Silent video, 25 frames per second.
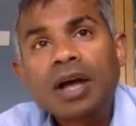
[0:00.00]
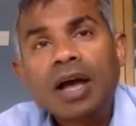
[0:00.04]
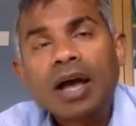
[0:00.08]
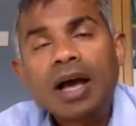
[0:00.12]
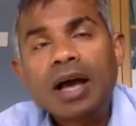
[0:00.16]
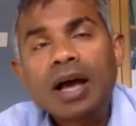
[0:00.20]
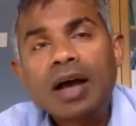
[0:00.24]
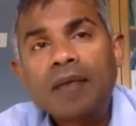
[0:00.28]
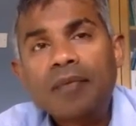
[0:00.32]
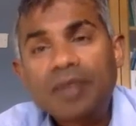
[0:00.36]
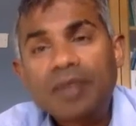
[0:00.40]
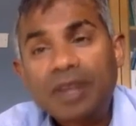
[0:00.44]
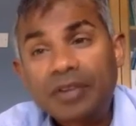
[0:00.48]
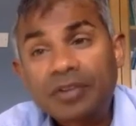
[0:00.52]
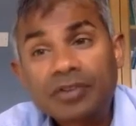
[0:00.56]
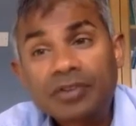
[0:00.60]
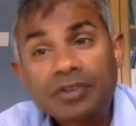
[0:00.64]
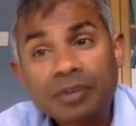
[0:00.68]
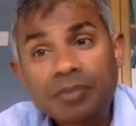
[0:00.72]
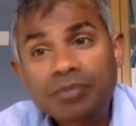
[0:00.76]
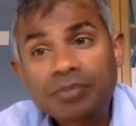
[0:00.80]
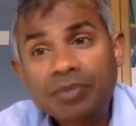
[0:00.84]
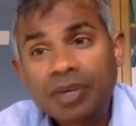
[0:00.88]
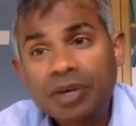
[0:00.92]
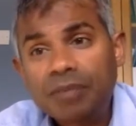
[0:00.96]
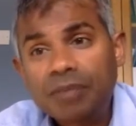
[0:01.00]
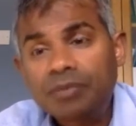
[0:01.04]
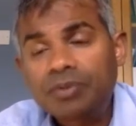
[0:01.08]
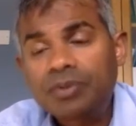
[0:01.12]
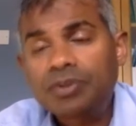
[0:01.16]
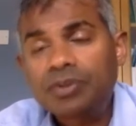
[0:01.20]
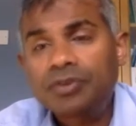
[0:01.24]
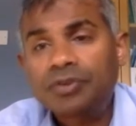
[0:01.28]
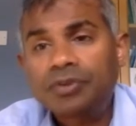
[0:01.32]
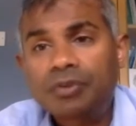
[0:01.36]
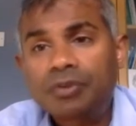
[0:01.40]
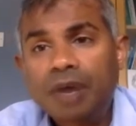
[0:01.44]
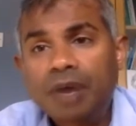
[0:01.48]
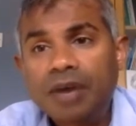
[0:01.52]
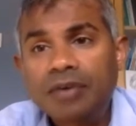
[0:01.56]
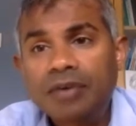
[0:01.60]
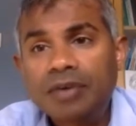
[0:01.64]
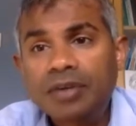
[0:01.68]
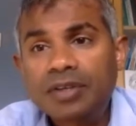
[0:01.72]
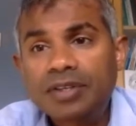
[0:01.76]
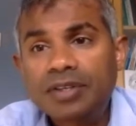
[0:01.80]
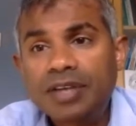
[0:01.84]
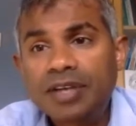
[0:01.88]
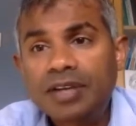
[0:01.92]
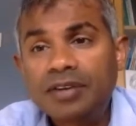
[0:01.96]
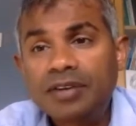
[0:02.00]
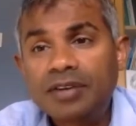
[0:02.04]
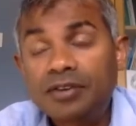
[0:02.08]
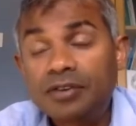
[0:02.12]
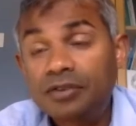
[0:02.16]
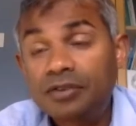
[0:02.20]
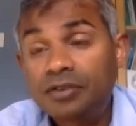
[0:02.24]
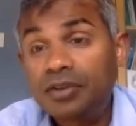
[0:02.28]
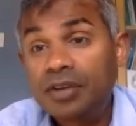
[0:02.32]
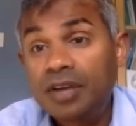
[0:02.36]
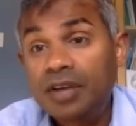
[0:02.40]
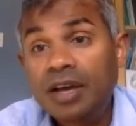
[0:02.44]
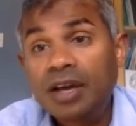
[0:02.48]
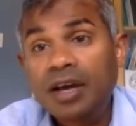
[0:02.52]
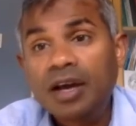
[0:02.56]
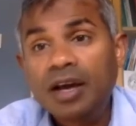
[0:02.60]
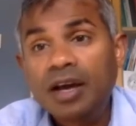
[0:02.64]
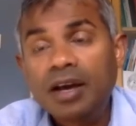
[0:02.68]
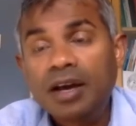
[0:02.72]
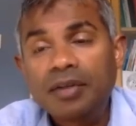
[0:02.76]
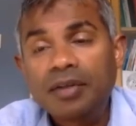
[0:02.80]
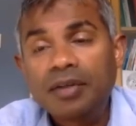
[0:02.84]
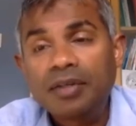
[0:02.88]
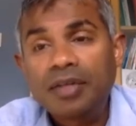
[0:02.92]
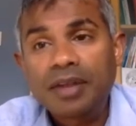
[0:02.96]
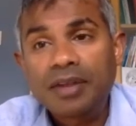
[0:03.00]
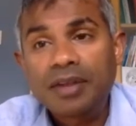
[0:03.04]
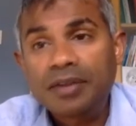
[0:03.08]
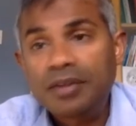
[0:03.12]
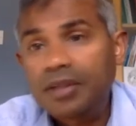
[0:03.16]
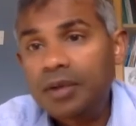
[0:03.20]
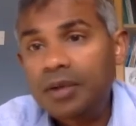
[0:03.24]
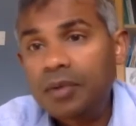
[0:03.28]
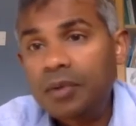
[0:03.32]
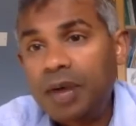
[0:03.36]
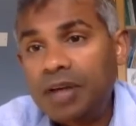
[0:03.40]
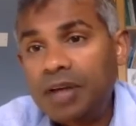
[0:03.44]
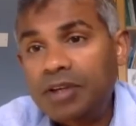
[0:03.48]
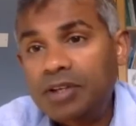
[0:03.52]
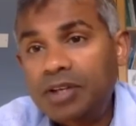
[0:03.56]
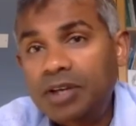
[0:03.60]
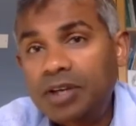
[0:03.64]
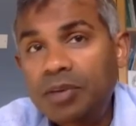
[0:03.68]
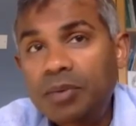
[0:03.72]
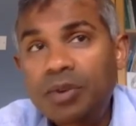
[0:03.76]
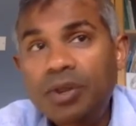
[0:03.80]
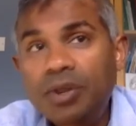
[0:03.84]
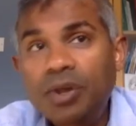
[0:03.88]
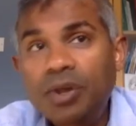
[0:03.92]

And sometimes the surrounding tendons, than actually with